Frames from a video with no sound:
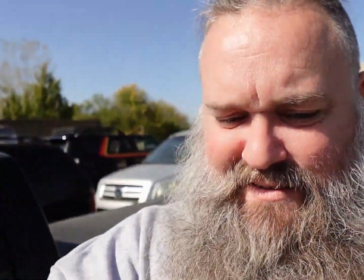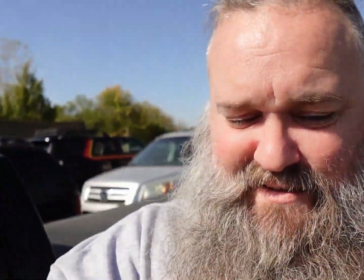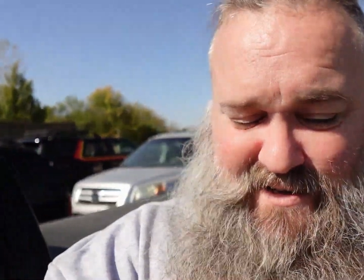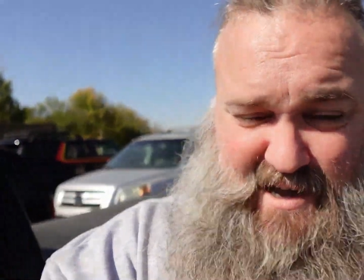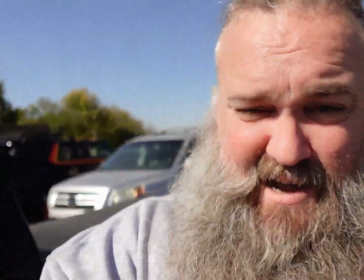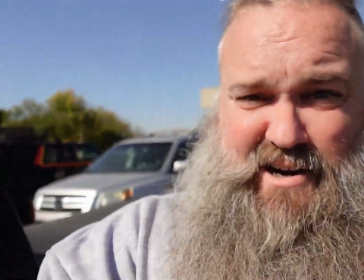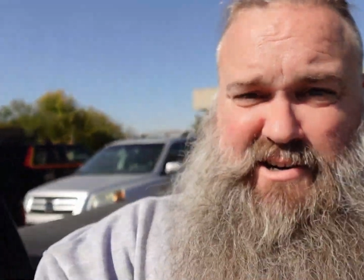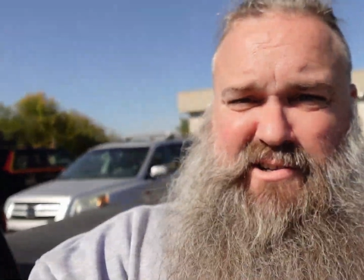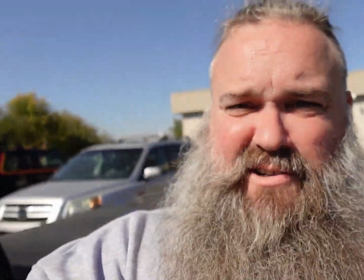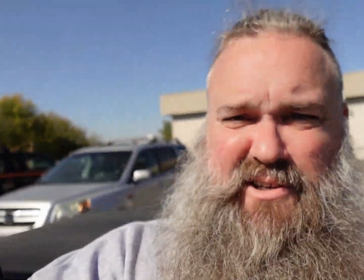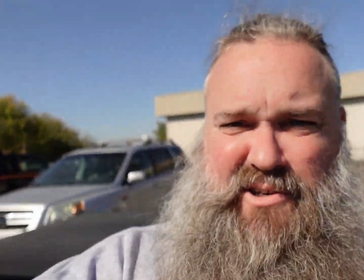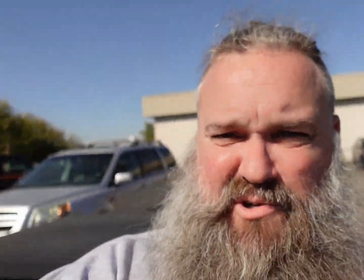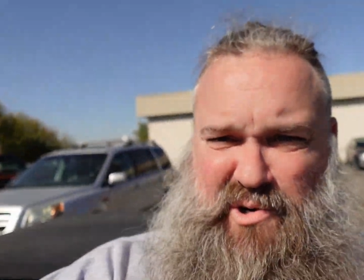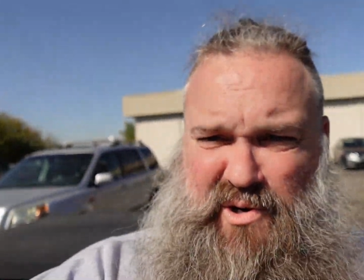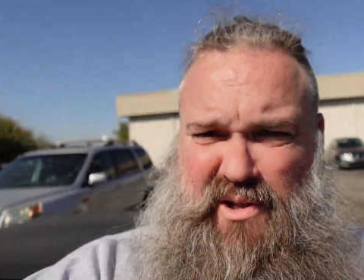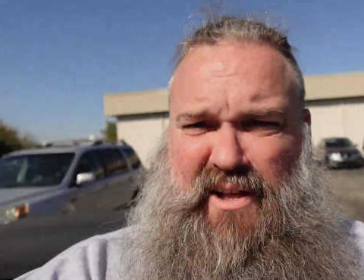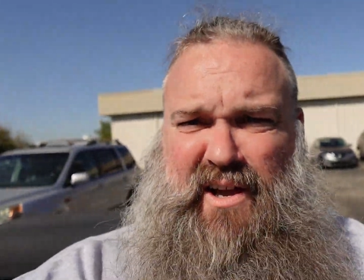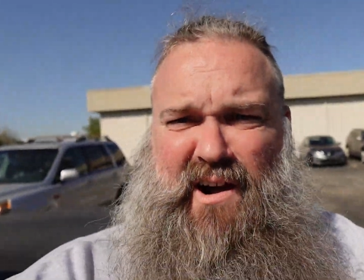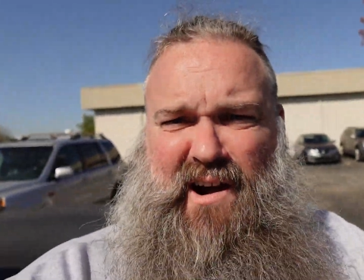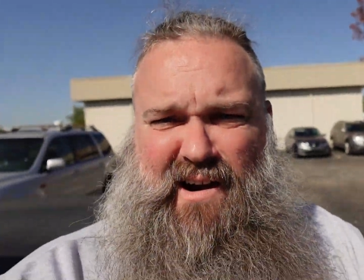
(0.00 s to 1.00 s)
actually
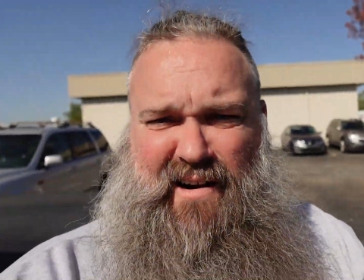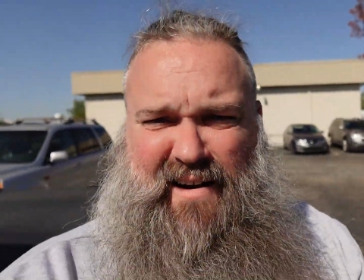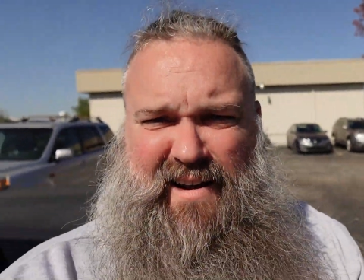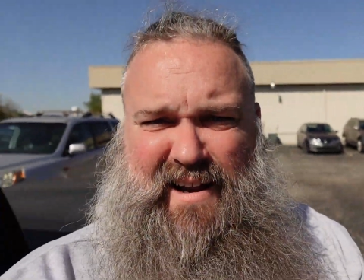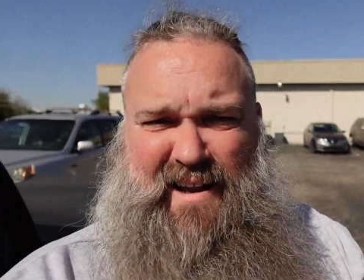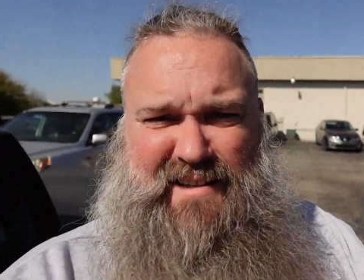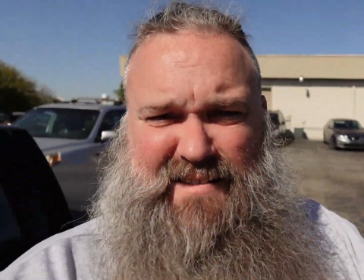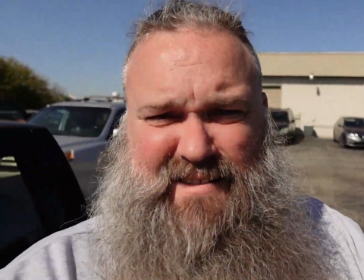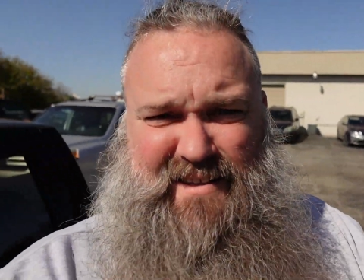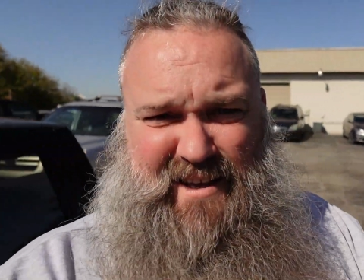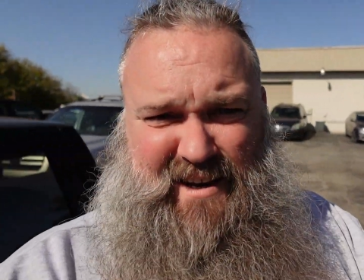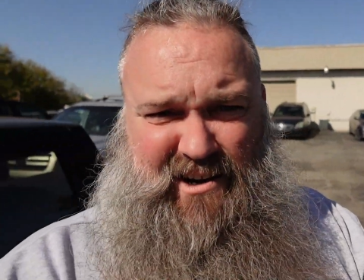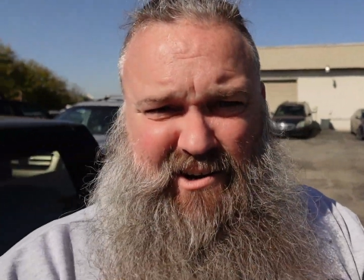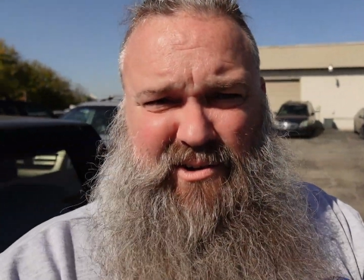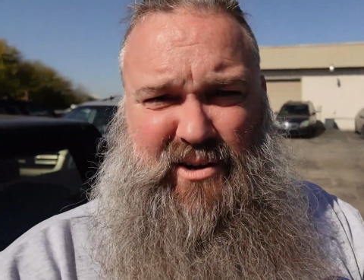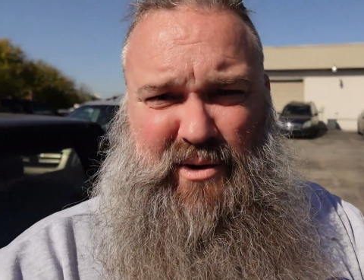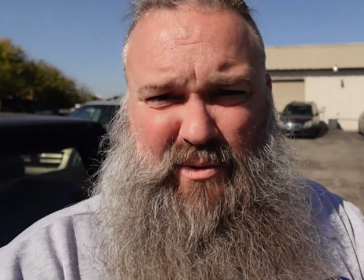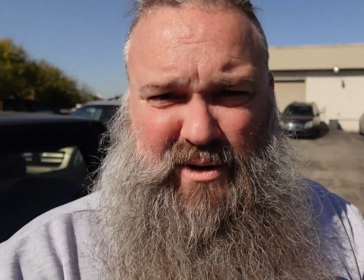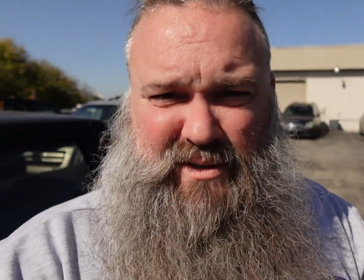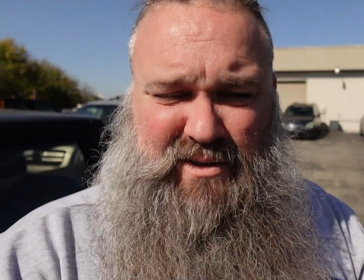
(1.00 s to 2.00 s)
truly are idiots, and they
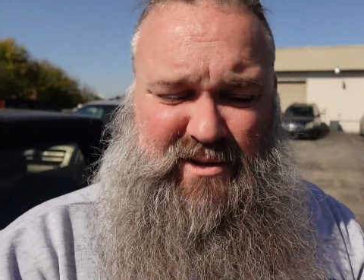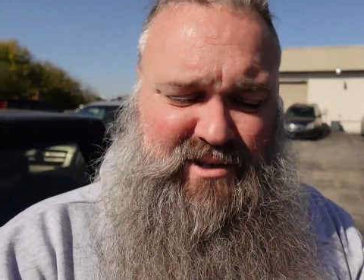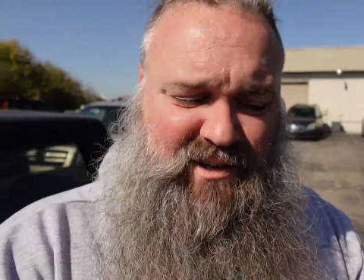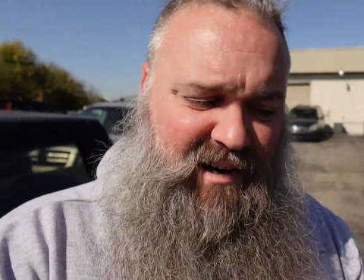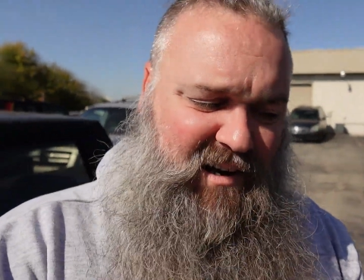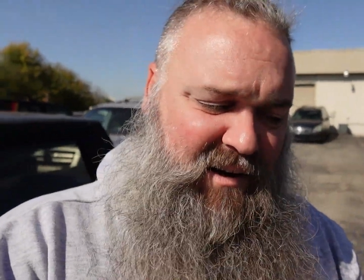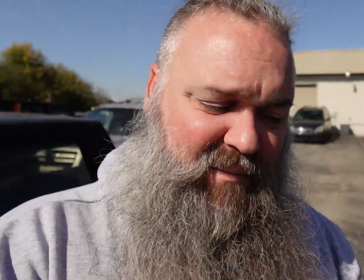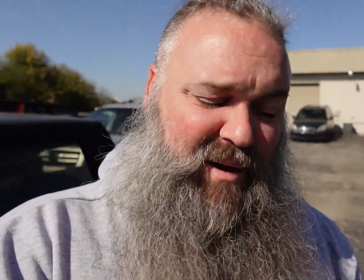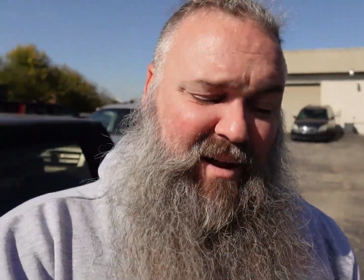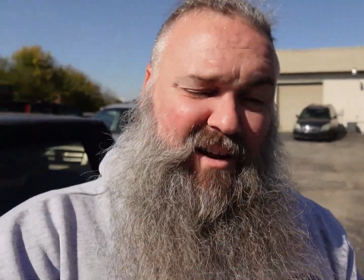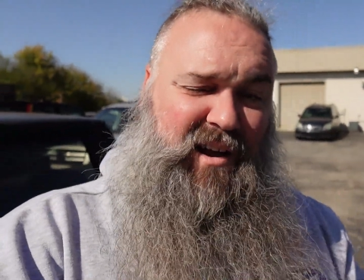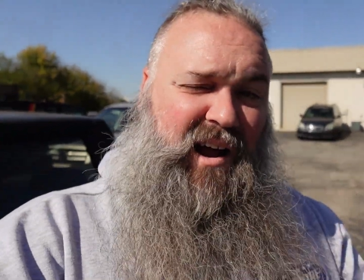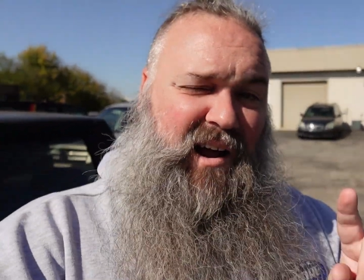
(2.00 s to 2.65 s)
don't know what they're talking about.